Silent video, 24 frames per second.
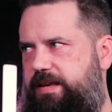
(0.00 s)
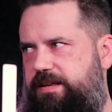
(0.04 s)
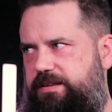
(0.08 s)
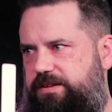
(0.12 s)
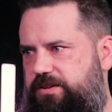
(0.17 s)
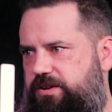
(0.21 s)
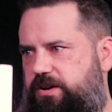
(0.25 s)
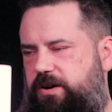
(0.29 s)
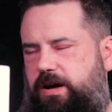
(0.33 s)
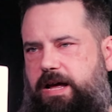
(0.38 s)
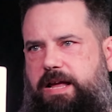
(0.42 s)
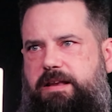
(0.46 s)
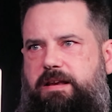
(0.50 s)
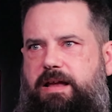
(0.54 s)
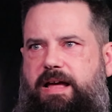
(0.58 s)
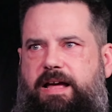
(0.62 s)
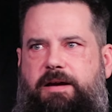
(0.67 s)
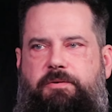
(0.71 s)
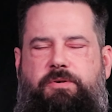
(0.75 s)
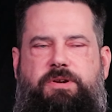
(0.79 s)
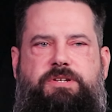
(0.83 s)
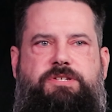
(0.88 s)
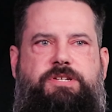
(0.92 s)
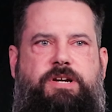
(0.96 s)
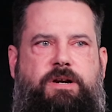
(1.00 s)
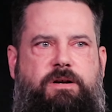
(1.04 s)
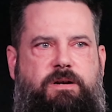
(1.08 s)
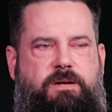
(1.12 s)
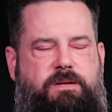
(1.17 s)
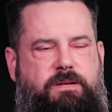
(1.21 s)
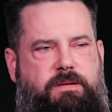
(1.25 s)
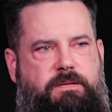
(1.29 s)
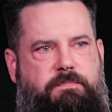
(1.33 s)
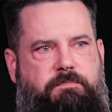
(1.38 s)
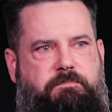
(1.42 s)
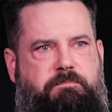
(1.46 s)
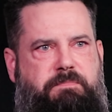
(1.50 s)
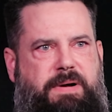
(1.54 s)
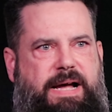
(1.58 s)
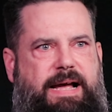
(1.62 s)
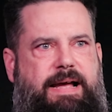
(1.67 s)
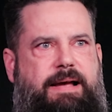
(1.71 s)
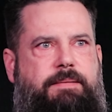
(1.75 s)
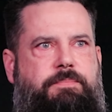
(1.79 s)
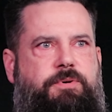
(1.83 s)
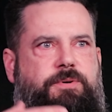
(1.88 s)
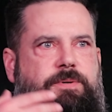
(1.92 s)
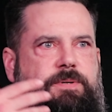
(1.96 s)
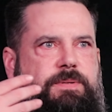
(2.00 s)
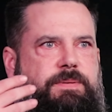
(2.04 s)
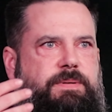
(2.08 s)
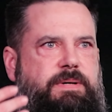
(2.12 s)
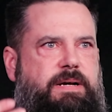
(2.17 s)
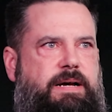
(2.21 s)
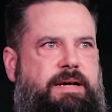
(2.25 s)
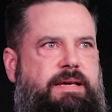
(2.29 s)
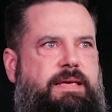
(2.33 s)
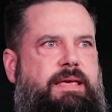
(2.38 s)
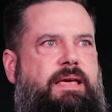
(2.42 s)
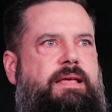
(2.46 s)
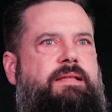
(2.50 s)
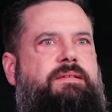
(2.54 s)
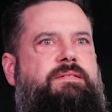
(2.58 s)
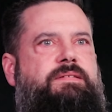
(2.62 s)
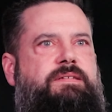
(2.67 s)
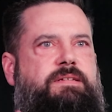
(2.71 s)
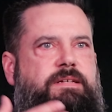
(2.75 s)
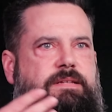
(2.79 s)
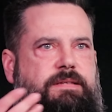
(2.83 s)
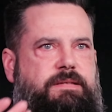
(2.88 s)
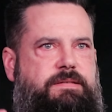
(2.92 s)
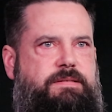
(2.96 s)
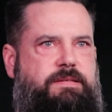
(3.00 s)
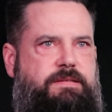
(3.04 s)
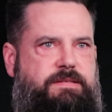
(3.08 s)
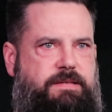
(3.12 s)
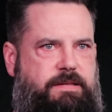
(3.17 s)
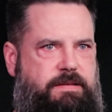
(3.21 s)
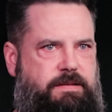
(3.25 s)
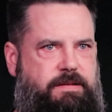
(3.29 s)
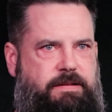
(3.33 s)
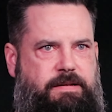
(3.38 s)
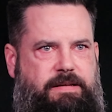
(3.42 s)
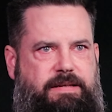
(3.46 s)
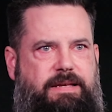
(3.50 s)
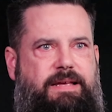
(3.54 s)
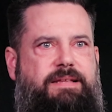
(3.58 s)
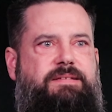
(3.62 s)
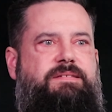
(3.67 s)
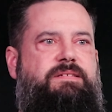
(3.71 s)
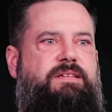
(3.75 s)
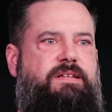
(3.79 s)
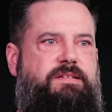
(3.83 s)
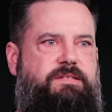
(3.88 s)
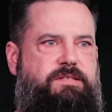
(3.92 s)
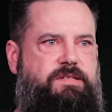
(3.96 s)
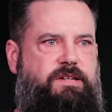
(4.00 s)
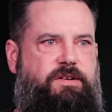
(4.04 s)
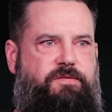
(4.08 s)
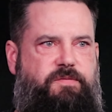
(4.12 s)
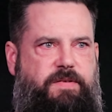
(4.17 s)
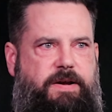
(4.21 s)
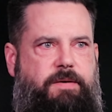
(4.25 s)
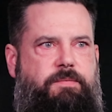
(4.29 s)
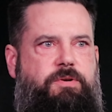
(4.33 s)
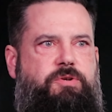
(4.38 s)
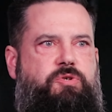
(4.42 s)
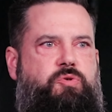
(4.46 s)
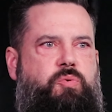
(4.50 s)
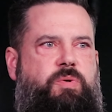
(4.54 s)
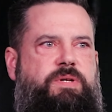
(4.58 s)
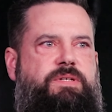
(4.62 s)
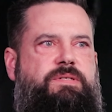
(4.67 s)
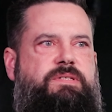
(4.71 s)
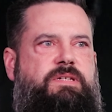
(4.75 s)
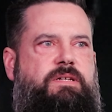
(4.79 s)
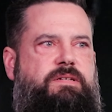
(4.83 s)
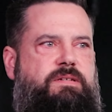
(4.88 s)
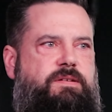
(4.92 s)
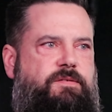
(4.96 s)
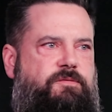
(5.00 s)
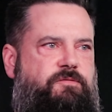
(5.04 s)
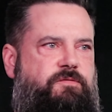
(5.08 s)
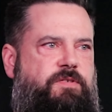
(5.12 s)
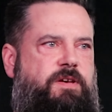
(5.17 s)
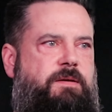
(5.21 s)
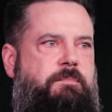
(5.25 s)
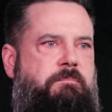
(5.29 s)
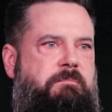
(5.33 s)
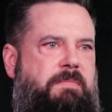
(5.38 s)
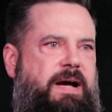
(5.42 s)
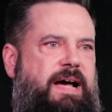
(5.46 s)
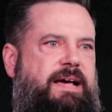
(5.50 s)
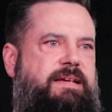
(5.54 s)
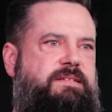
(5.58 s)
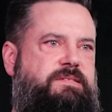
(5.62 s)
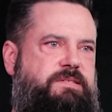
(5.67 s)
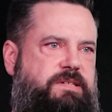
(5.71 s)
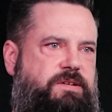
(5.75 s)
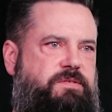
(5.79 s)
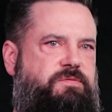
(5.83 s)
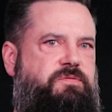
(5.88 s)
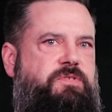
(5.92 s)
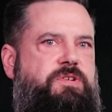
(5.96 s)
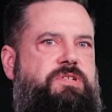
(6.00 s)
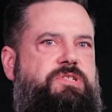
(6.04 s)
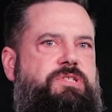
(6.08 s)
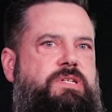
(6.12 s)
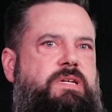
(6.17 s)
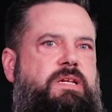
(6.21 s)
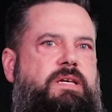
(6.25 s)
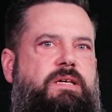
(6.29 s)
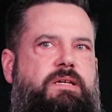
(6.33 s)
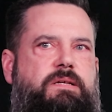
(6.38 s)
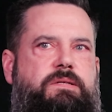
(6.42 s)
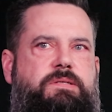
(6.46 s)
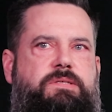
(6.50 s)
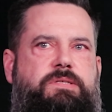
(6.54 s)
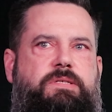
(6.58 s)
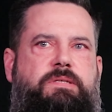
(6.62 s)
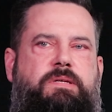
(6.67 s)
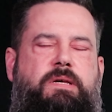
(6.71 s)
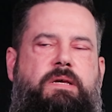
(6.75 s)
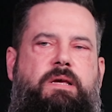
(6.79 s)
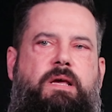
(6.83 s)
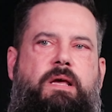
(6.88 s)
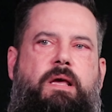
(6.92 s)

You know, I, I would turn Bible against, its, against itself. I would twist it to fit my selfish needs. Wow.